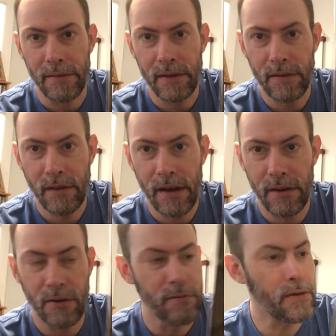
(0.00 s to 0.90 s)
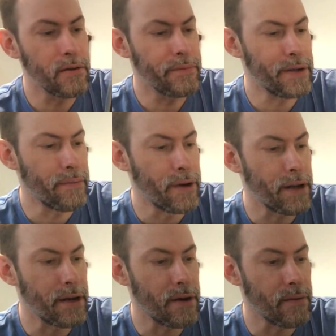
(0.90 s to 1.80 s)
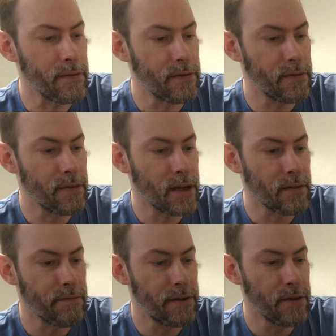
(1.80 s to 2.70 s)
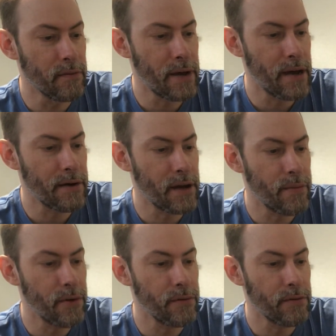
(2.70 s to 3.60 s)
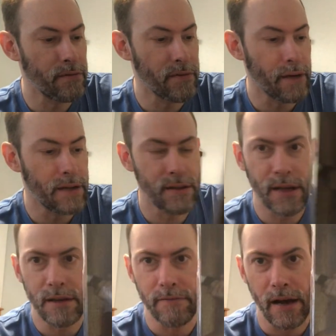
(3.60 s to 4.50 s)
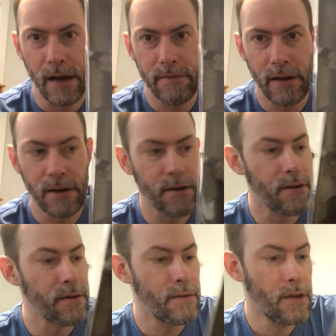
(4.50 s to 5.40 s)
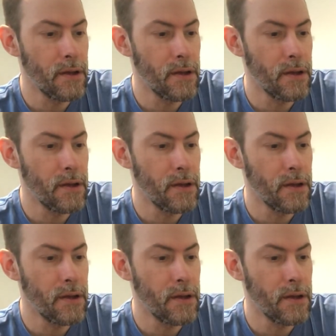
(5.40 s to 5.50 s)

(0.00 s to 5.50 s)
These kind of go for a little bit of money now. This has got the Fecal Matter demos from 1985 on here.